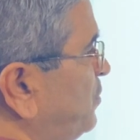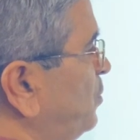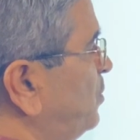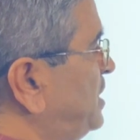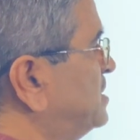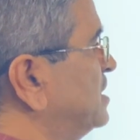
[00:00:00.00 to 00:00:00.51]

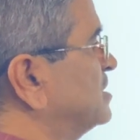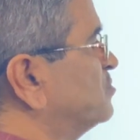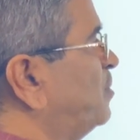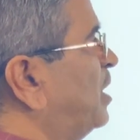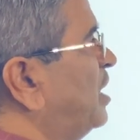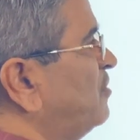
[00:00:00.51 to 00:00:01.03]
units and
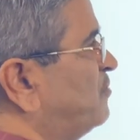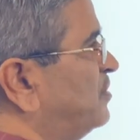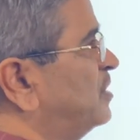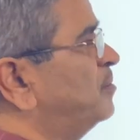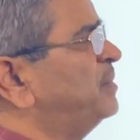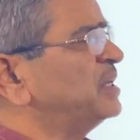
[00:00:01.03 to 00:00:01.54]
small
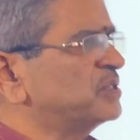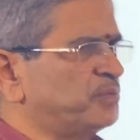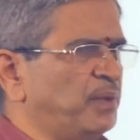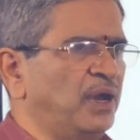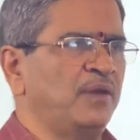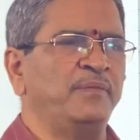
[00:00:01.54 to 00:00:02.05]
firm and
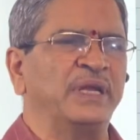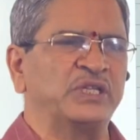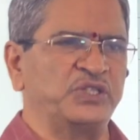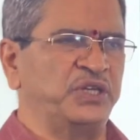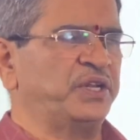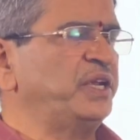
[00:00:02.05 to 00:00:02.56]
small
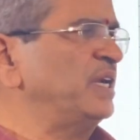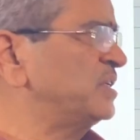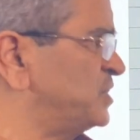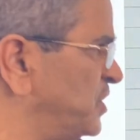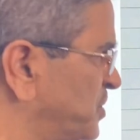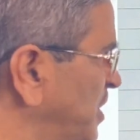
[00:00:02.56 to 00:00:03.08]
machinery,
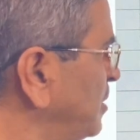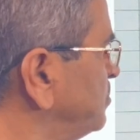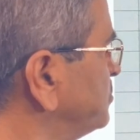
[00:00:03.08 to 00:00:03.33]
etc.